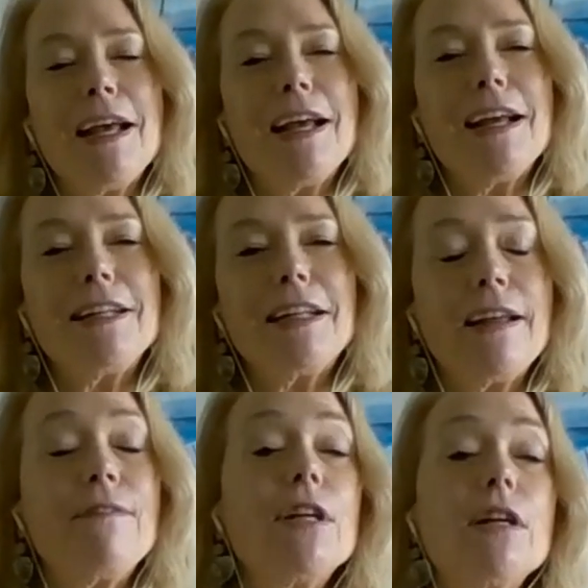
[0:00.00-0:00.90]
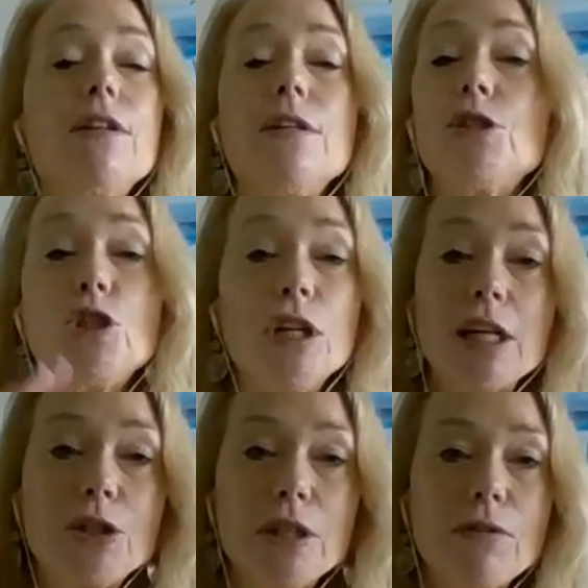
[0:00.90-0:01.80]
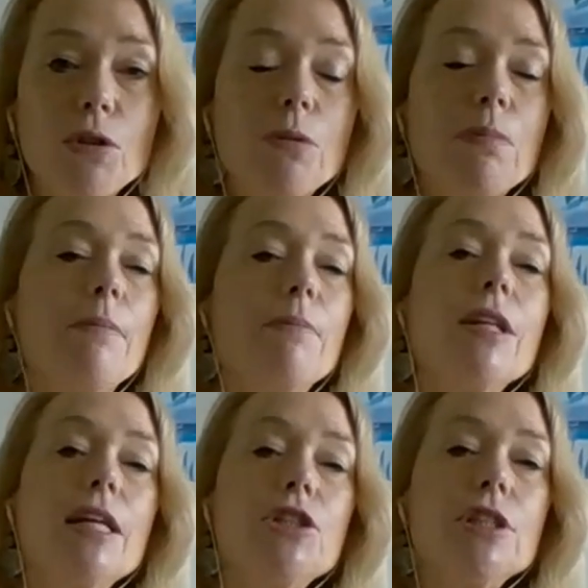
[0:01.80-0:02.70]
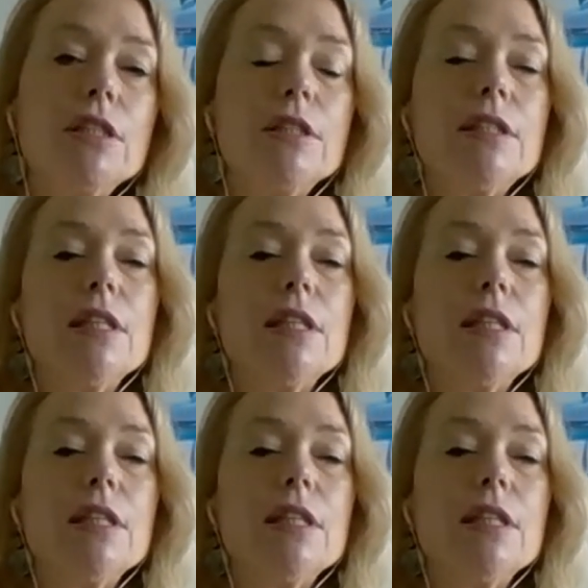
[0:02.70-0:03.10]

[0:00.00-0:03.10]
and given uh, the trajectory of older populations